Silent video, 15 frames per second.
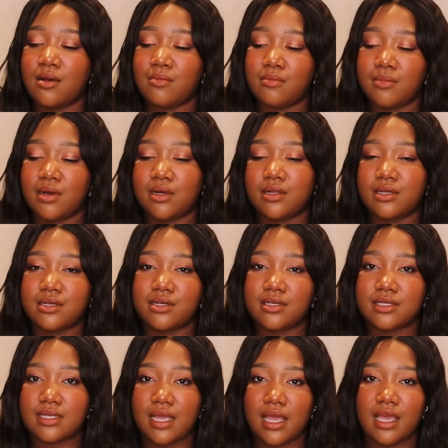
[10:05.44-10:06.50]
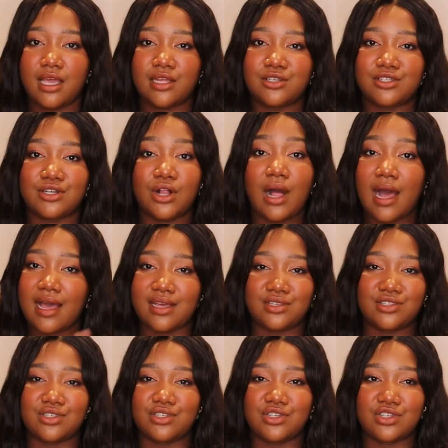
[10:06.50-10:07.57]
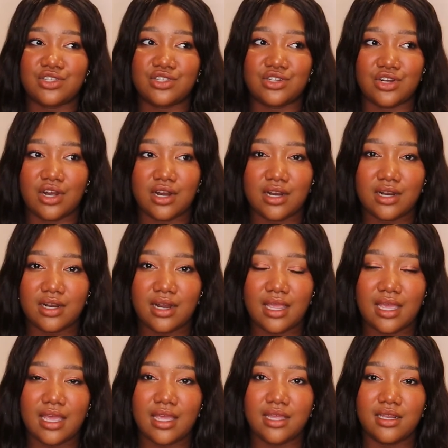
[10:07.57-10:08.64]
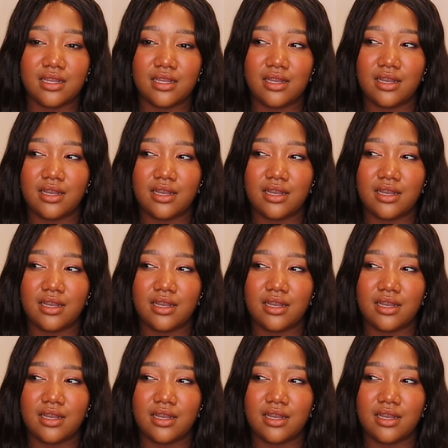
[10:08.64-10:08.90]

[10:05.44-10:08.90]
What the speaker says: Mugler's Angel Iced Star. It,